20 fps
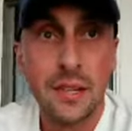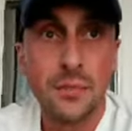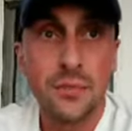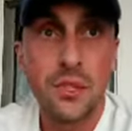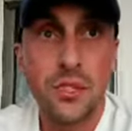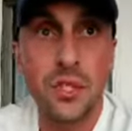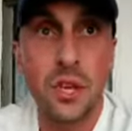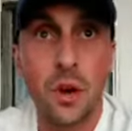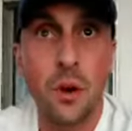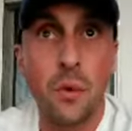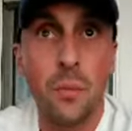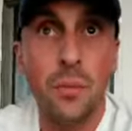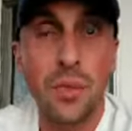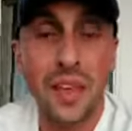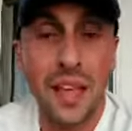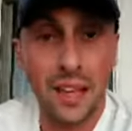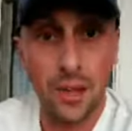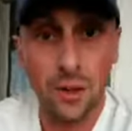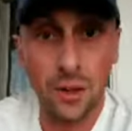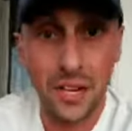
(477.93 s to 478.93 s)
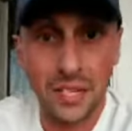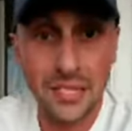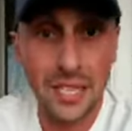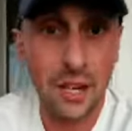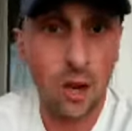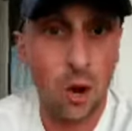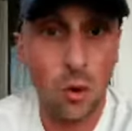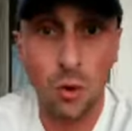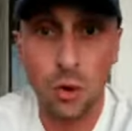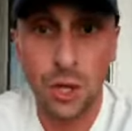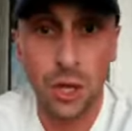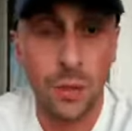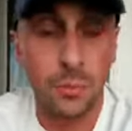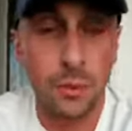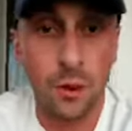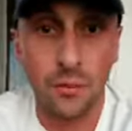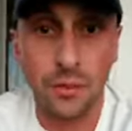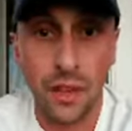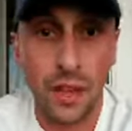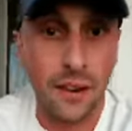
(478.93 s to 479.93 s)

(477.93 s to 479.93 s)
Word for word: So you got to take ownership over that.